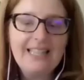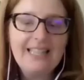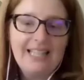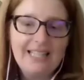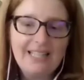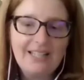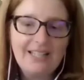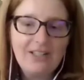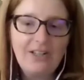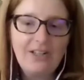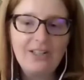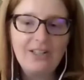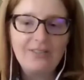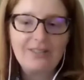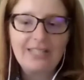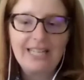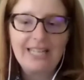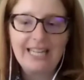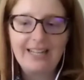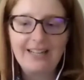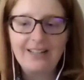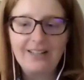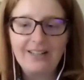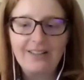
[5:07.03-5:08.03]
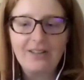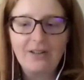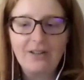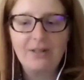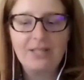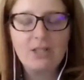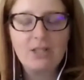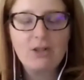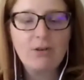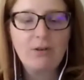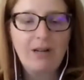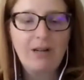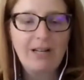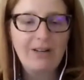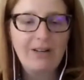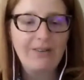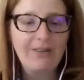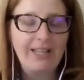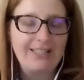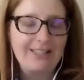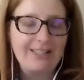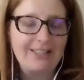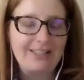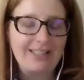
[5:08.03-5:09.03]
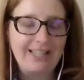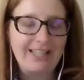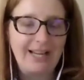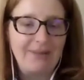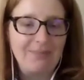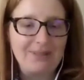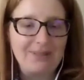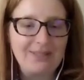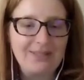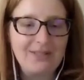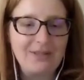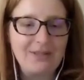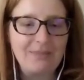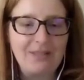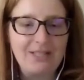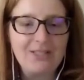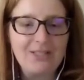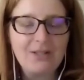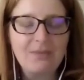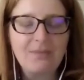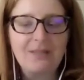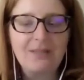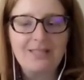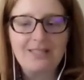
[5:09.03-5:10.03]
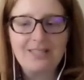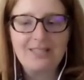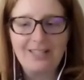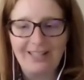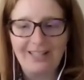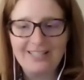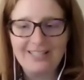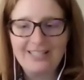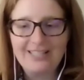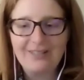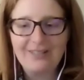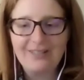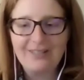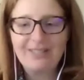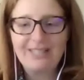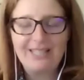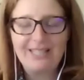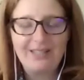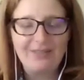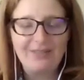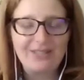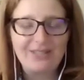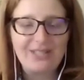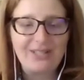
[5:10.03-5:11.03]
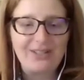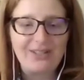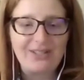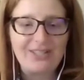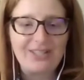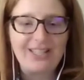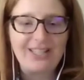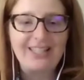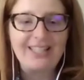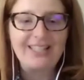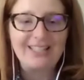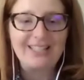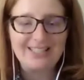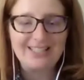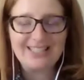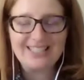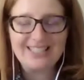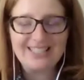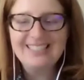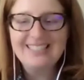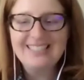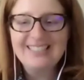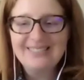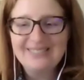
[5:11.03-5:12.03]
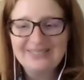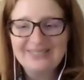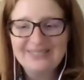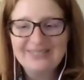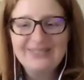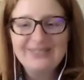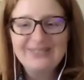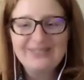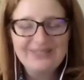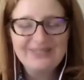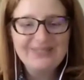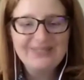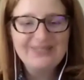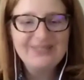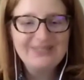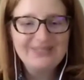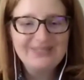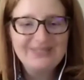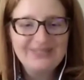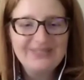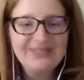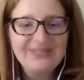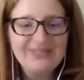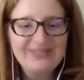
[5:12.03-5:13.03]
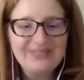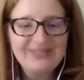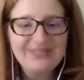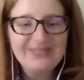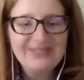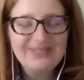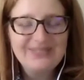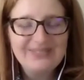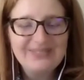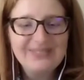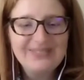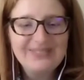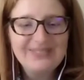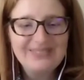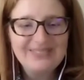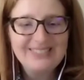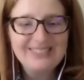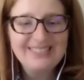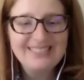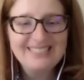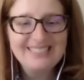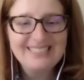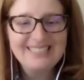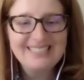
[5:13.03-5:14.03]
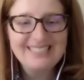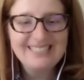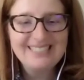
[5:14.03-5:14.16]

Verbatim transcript: that in all of Canada, though. In Toronto, that doesn't happen so much, but uh, definitely in ah. Nova Scotia, it does. Yeah. Well,